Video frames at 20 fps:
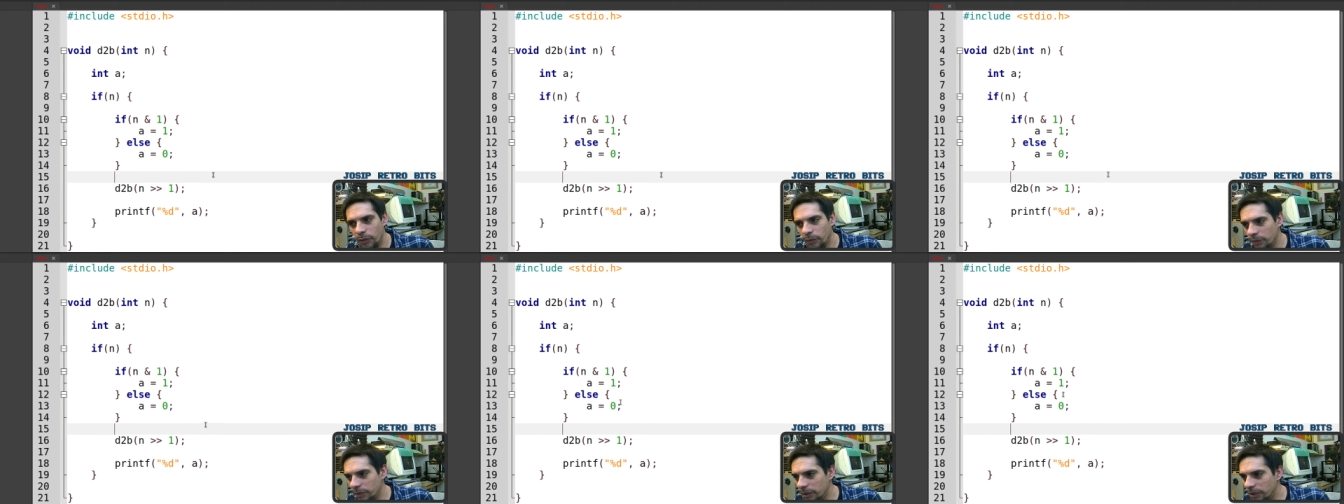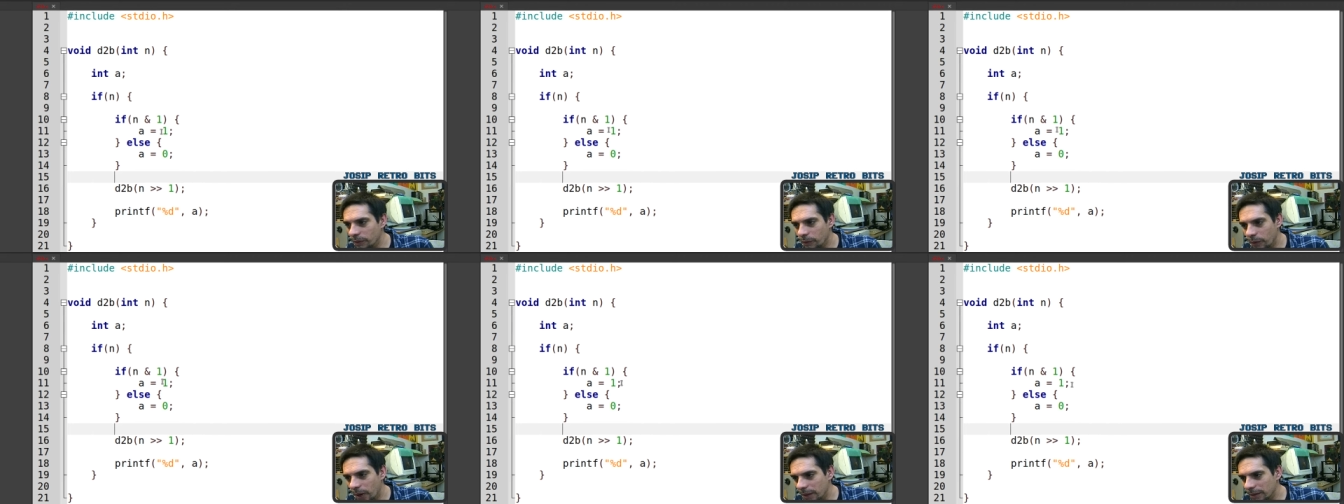the
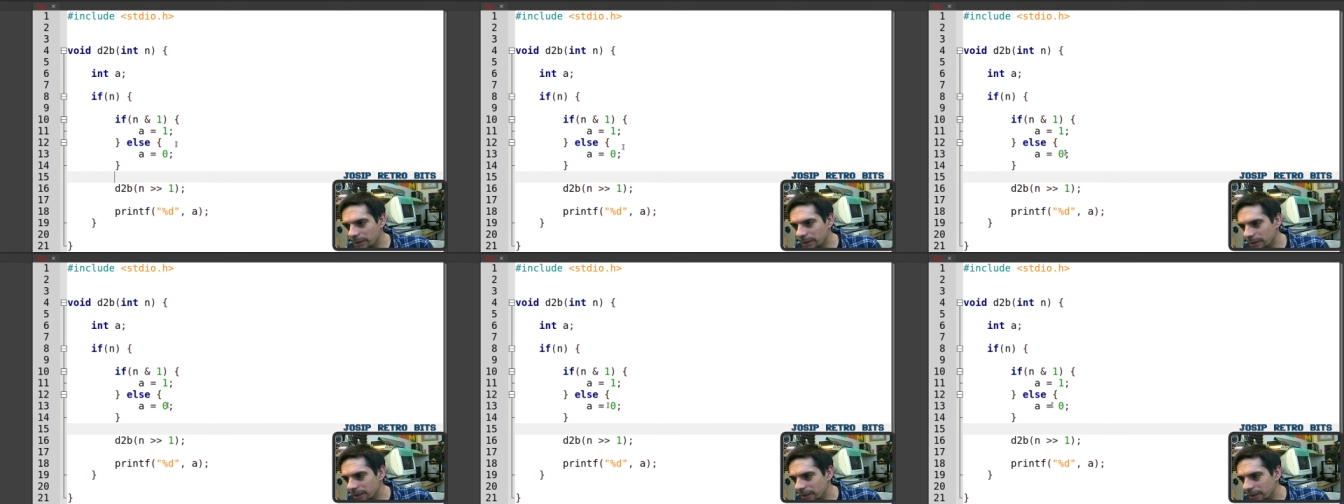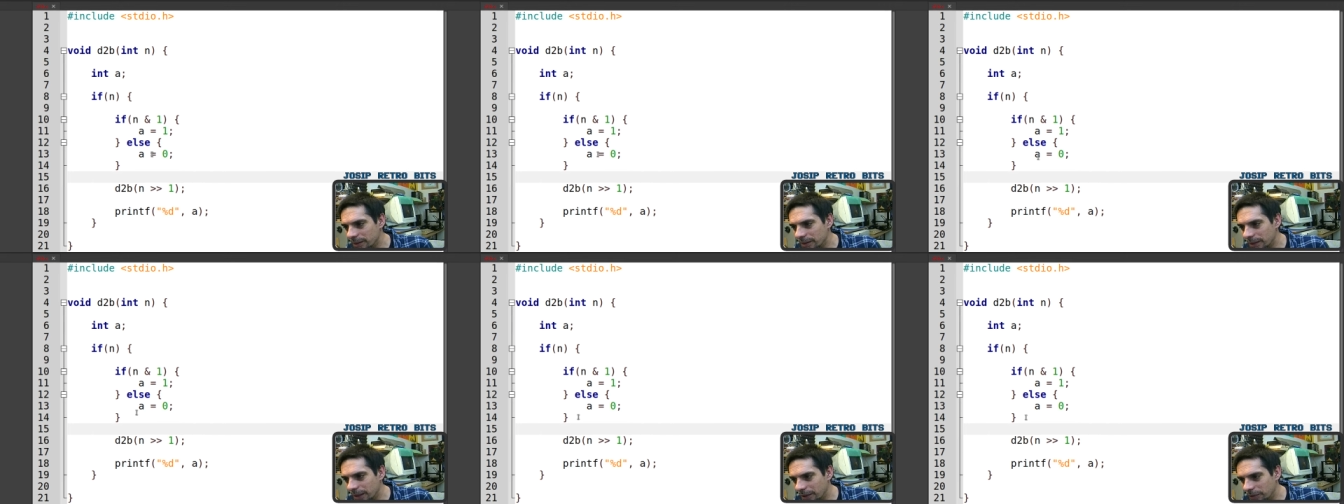one
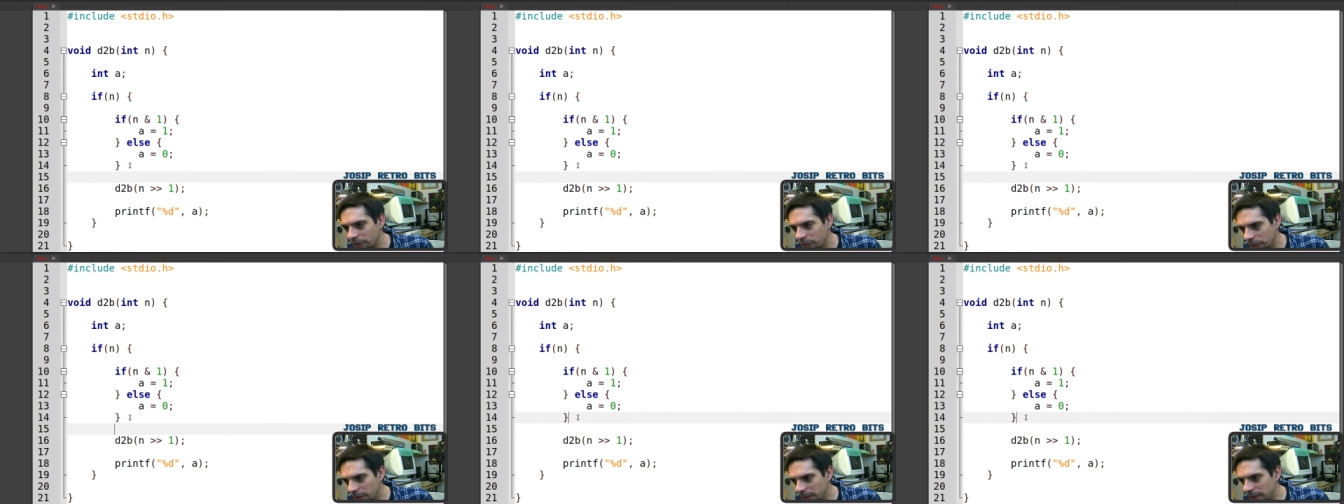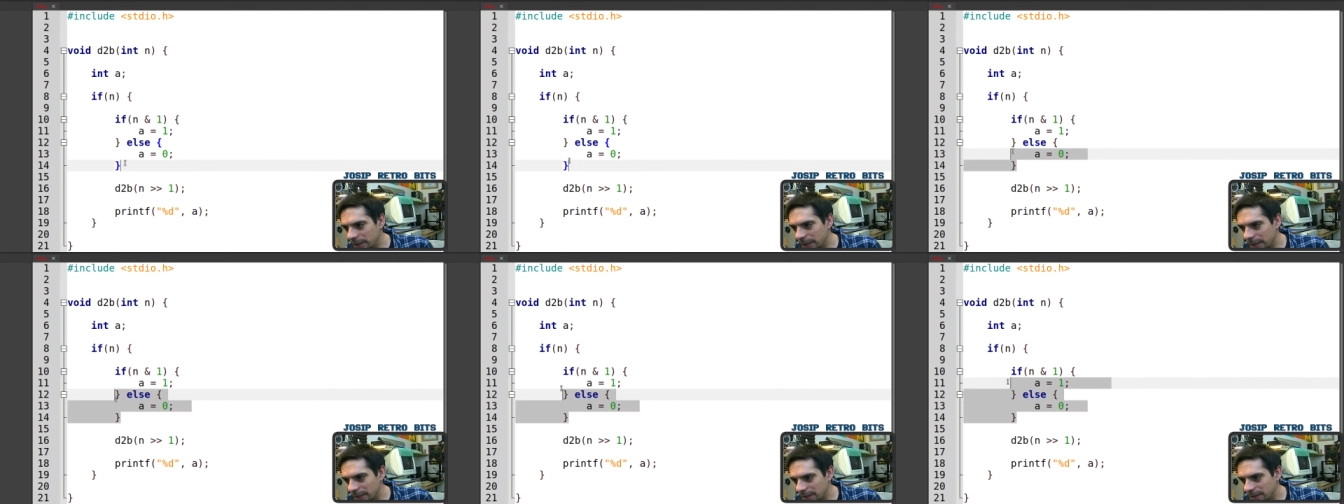that we
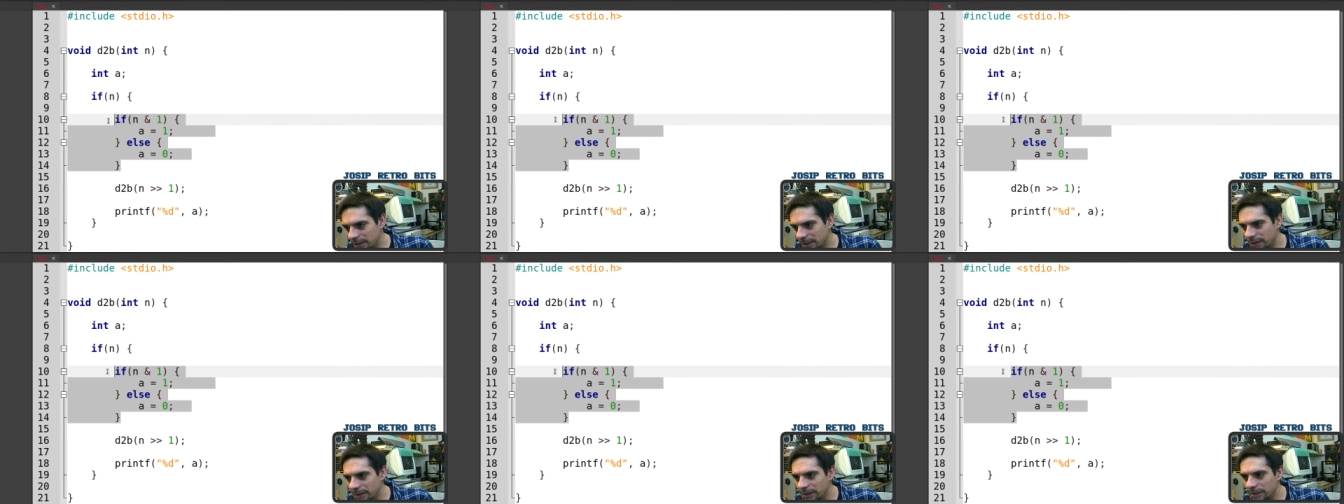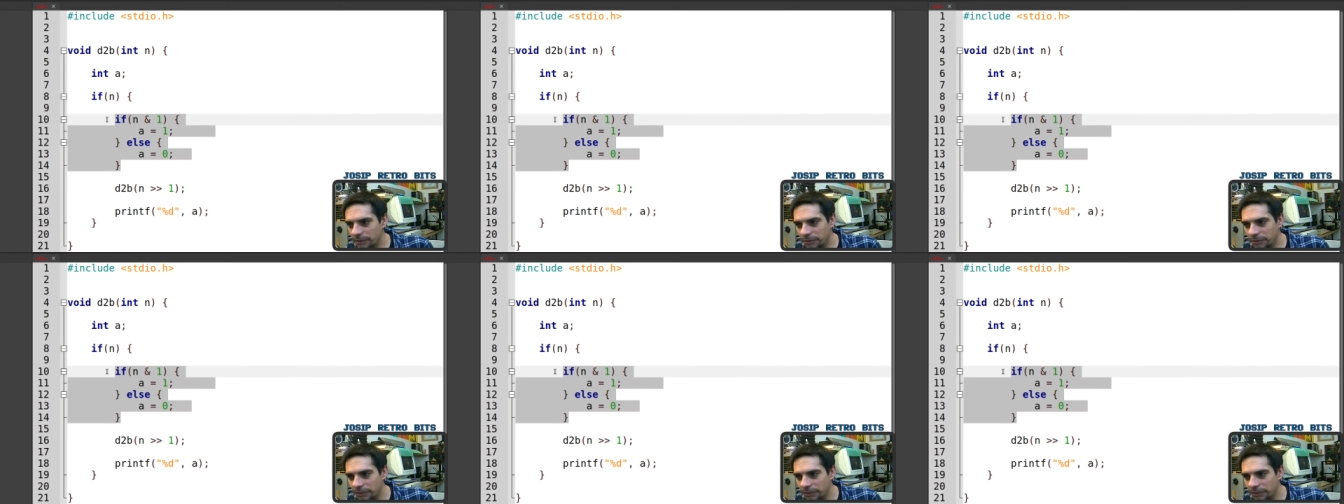tested the